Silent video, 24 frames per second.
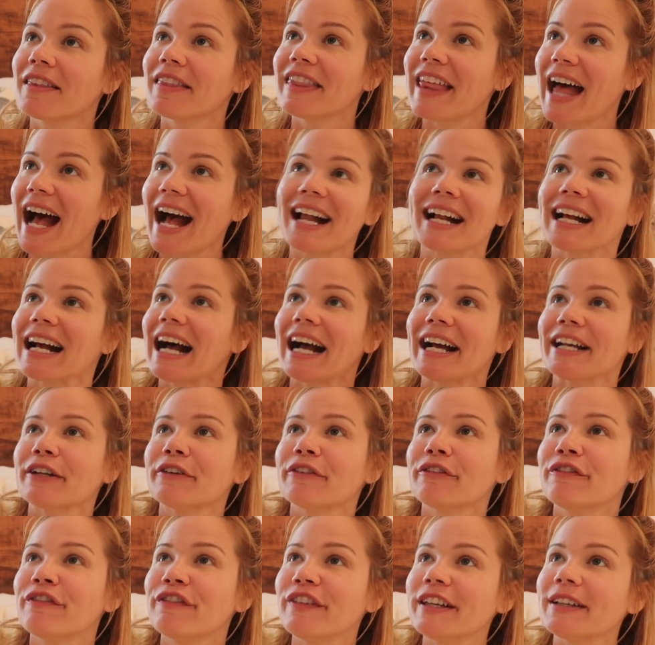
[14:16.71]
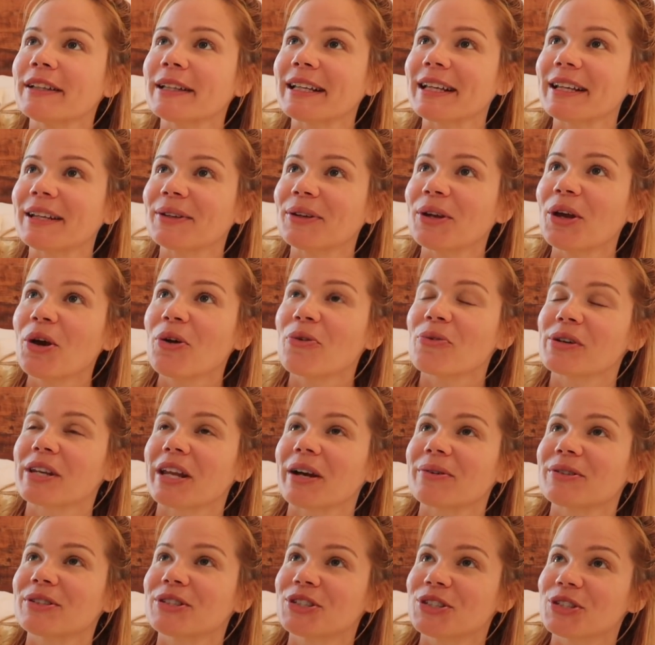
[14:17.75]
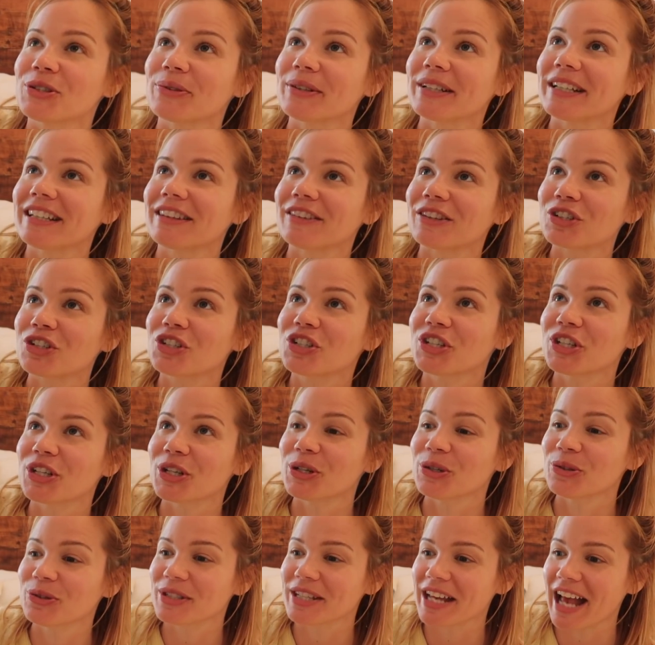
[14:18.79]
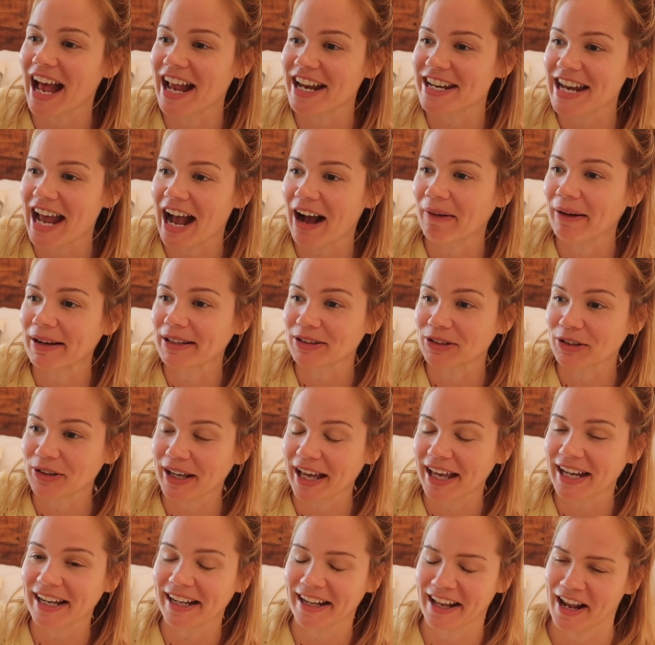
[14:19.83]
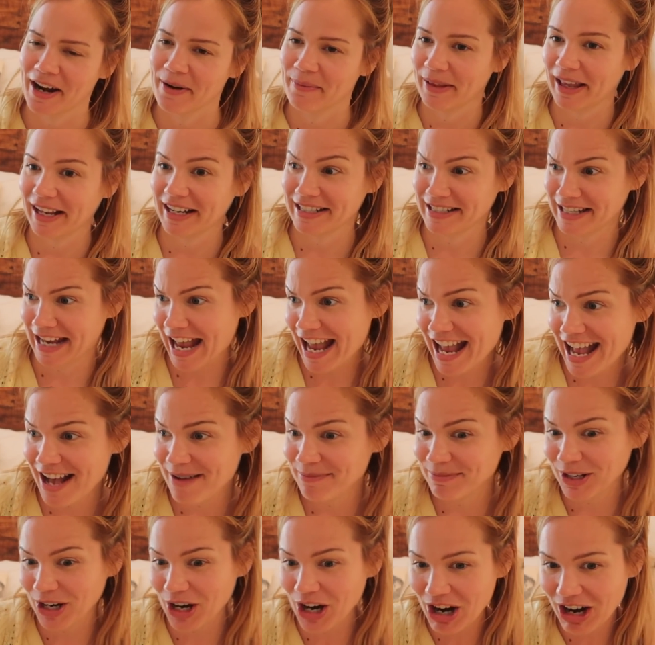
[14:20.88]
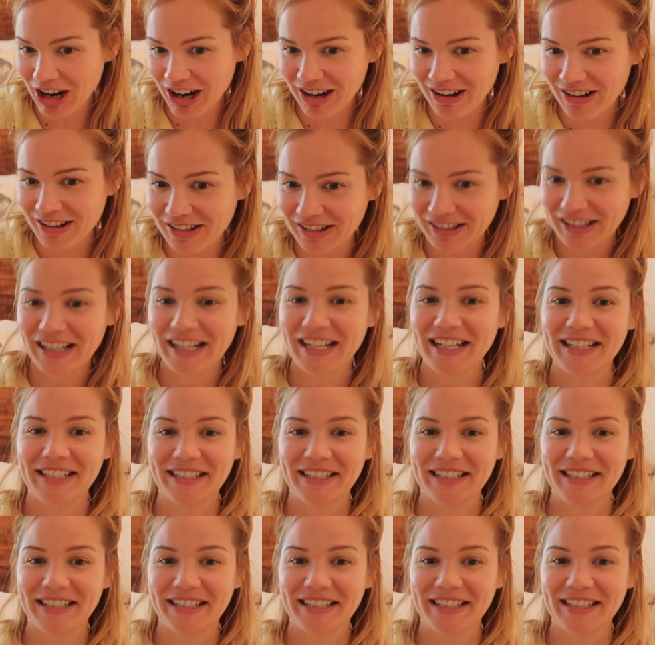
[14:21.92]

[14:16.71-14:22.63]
that kind of feeling when I was doing the shoot and now I look at it and I'm like, damn girl.